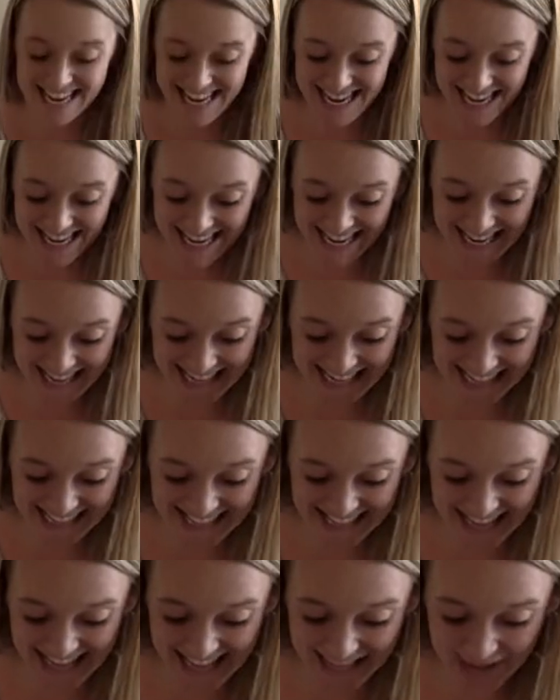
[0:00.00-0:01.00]
Eat,
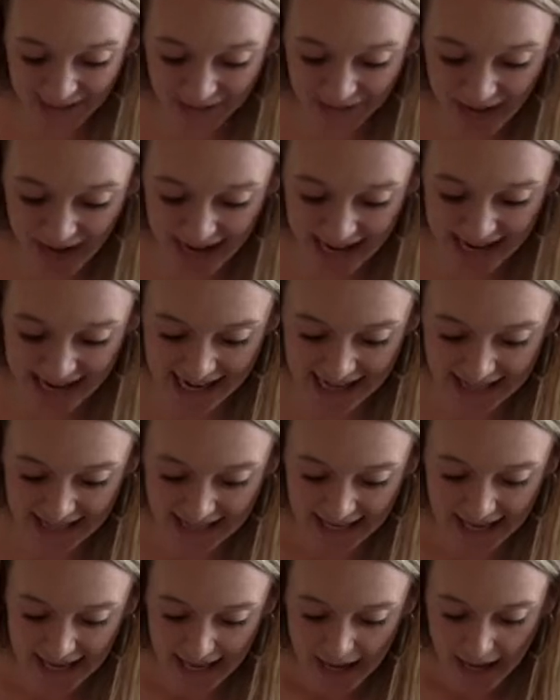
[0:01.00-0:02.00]
that's right.
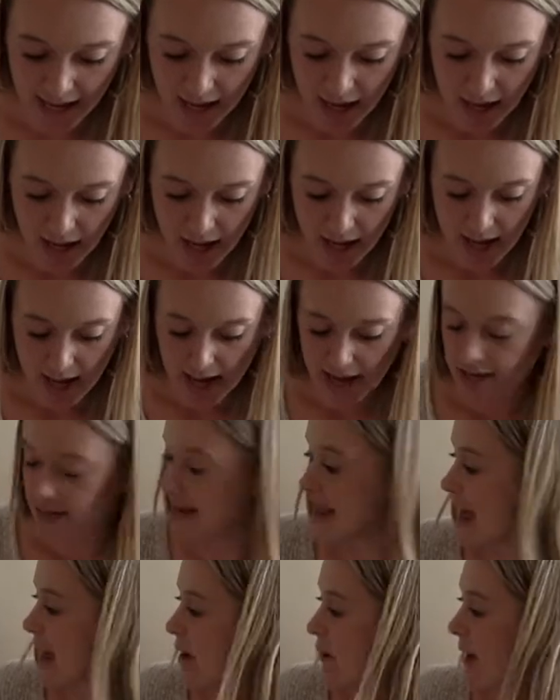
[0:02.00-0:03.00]

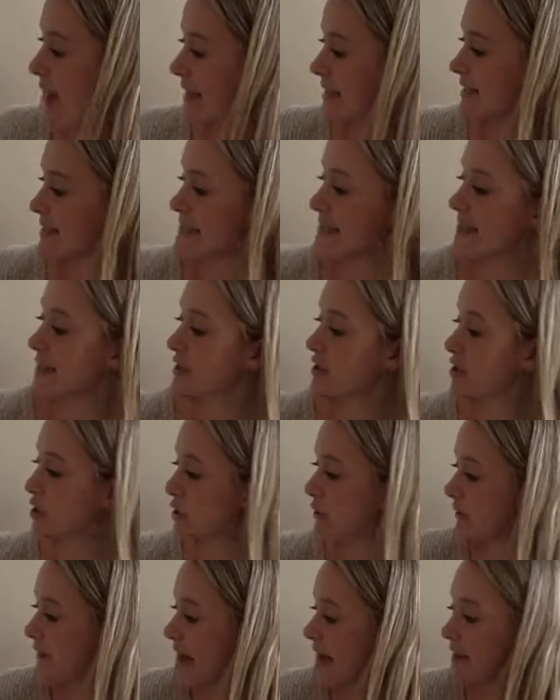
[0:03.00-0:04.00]
Now, I see the
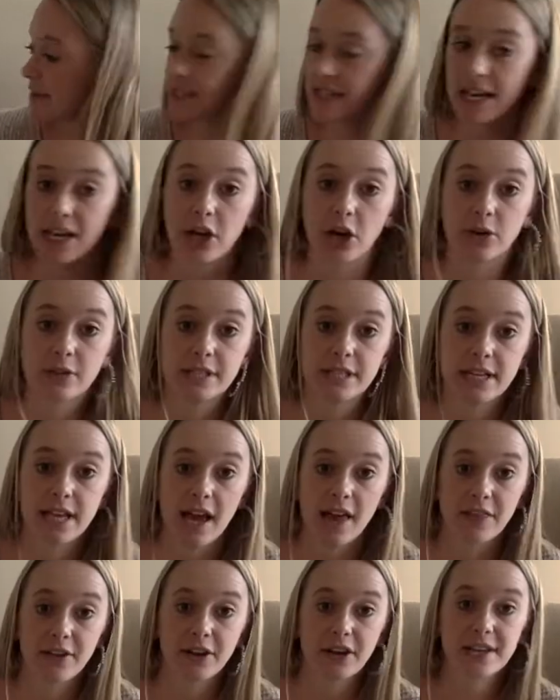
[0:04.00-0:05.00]
two vowels that go
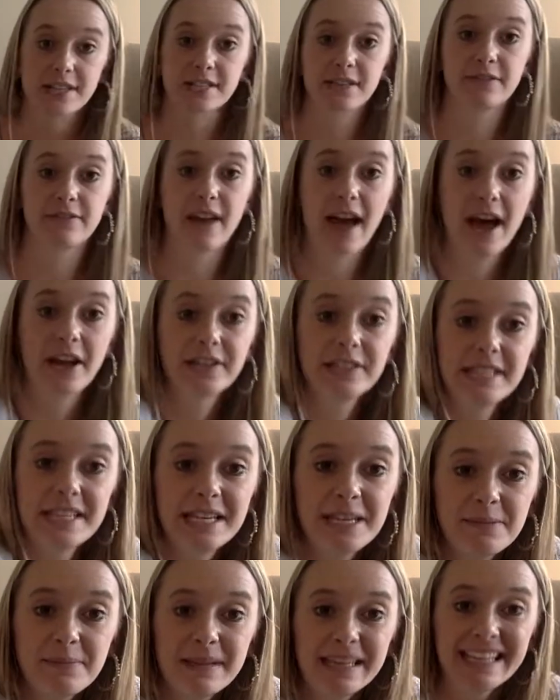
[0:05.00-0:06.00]
together as a vowel
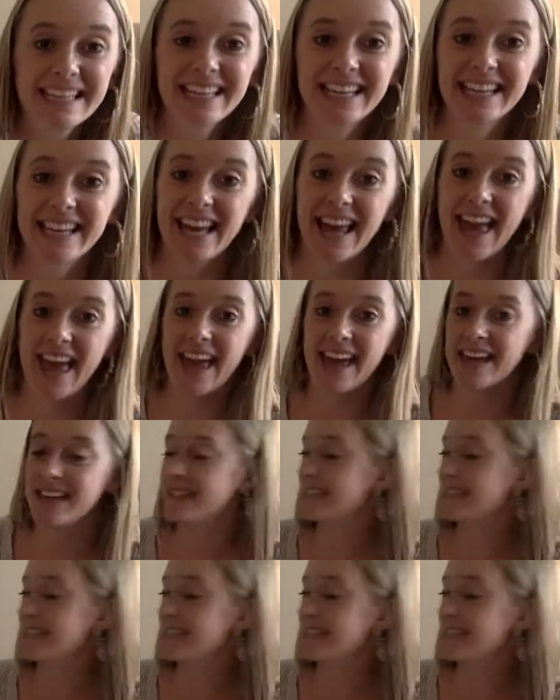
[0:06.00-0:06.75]
team. EA